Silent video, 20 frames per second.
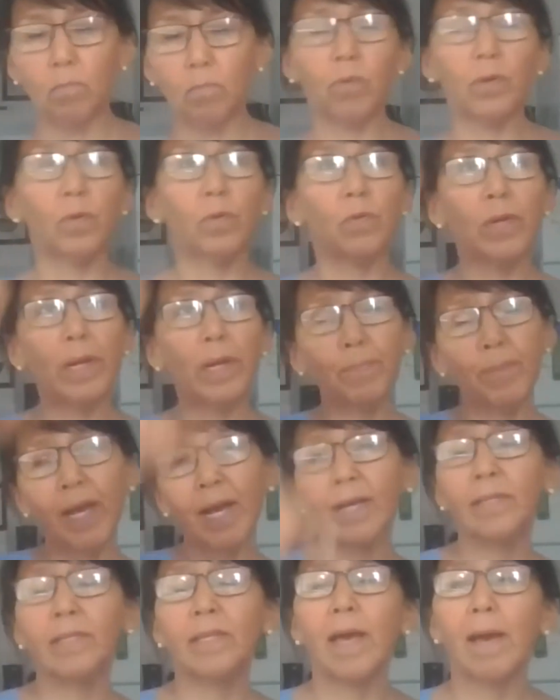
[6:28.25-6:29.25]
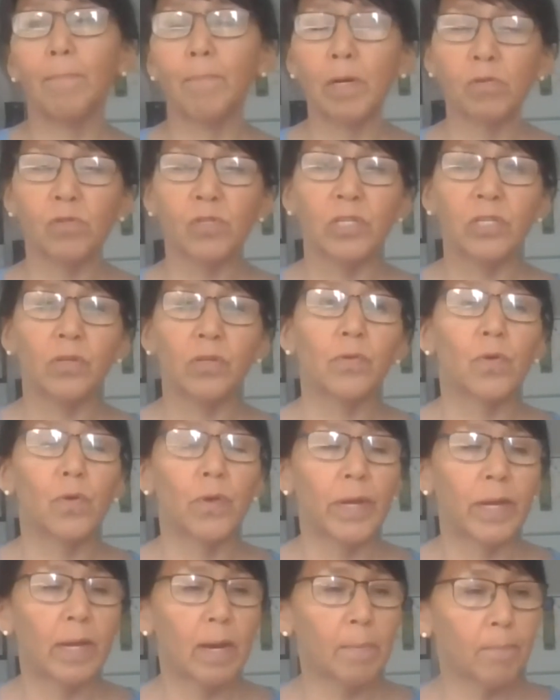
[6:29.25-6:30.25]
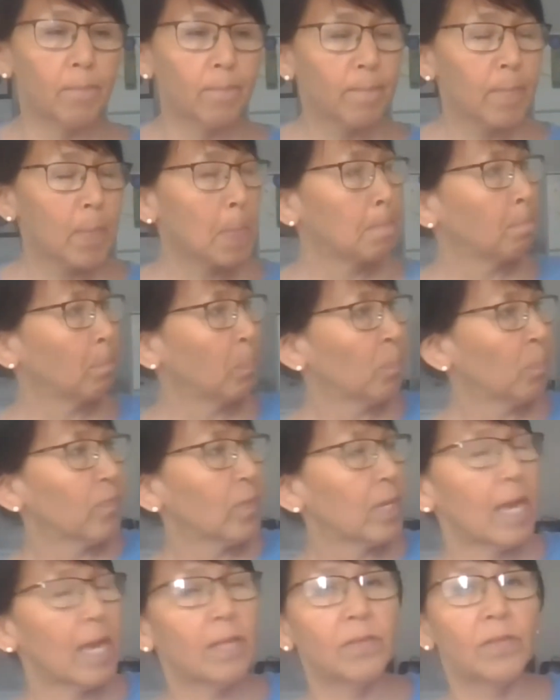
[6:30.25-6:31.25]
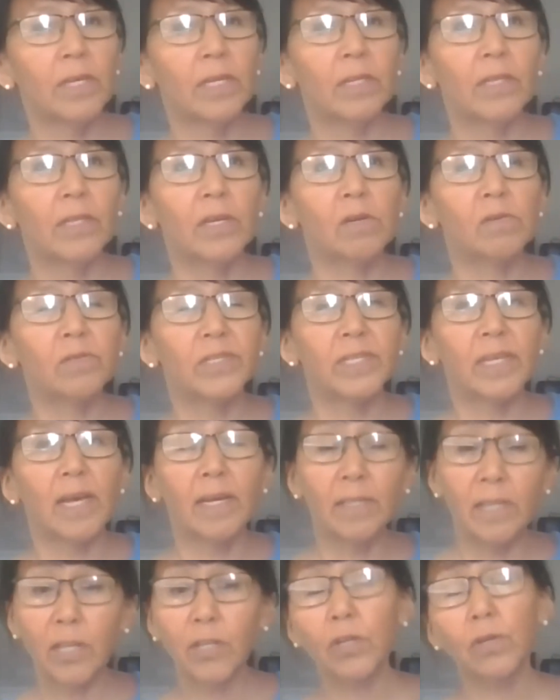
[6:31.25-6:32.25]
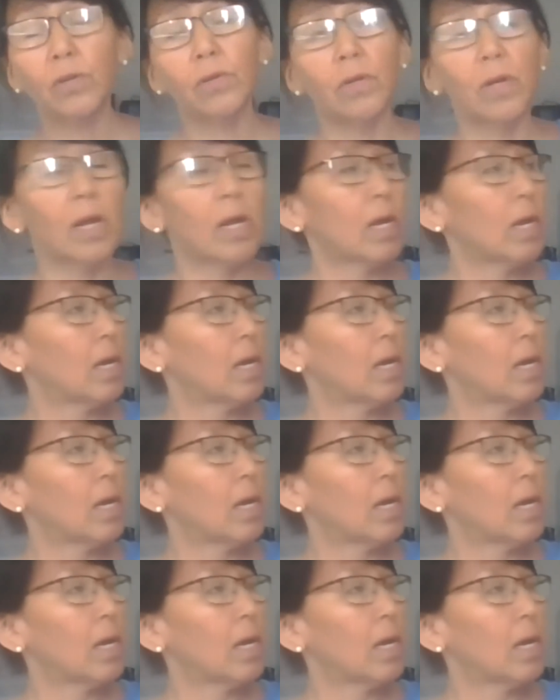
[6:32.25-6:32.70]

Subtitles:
we were right behind that mountain growing up. And then there's another